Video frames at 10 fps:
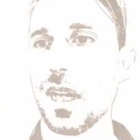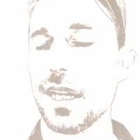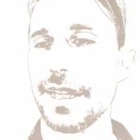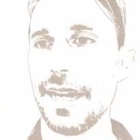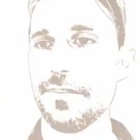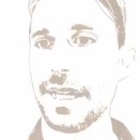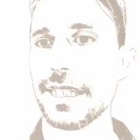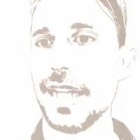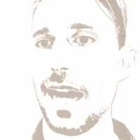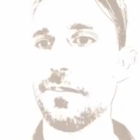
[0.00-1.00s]
then by the
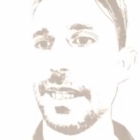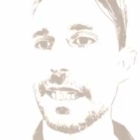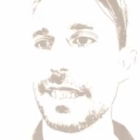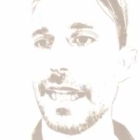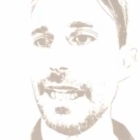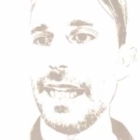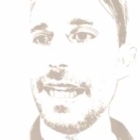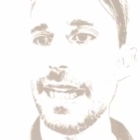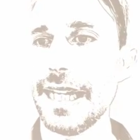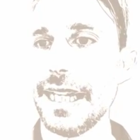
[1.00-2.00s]
time we get to
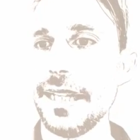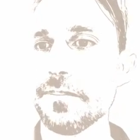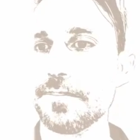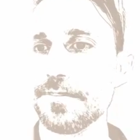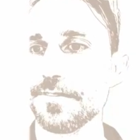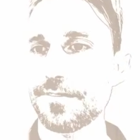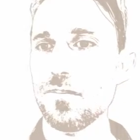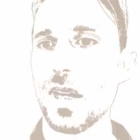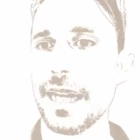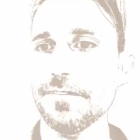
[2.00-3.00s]
E,
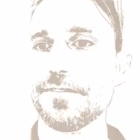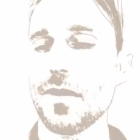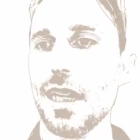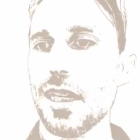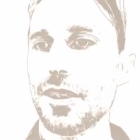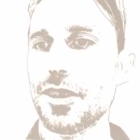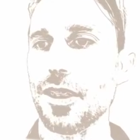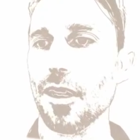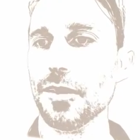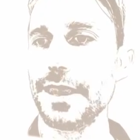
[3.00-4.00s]

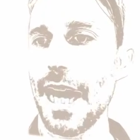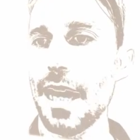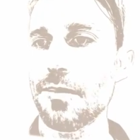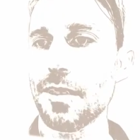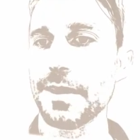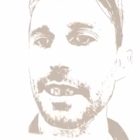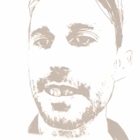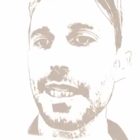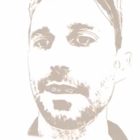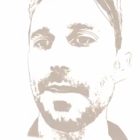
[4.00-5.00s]
so downward with
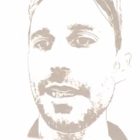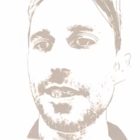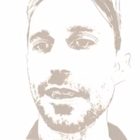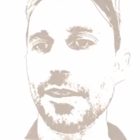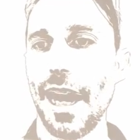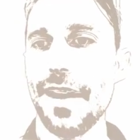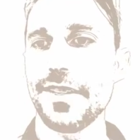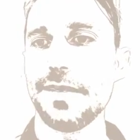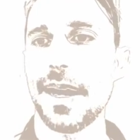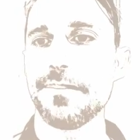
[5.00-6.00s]
acceleration of
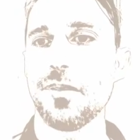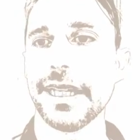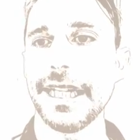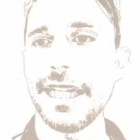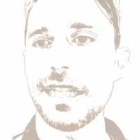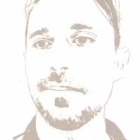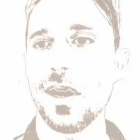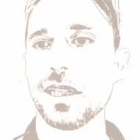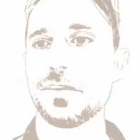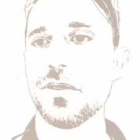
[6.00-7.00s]
gravity, by point E, the
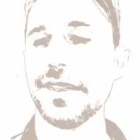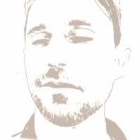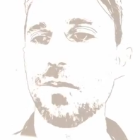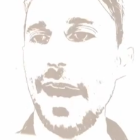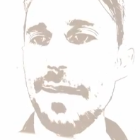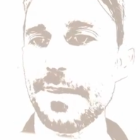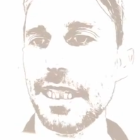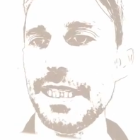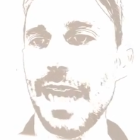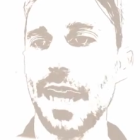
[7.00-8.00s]
ball is moving
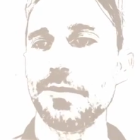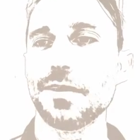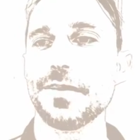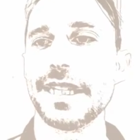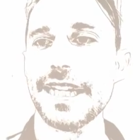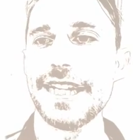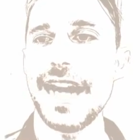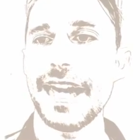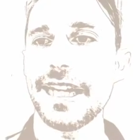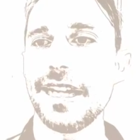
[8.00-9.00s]
rapidly downward with a
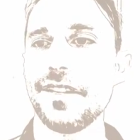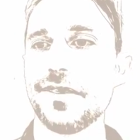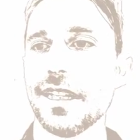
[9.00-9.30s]
negative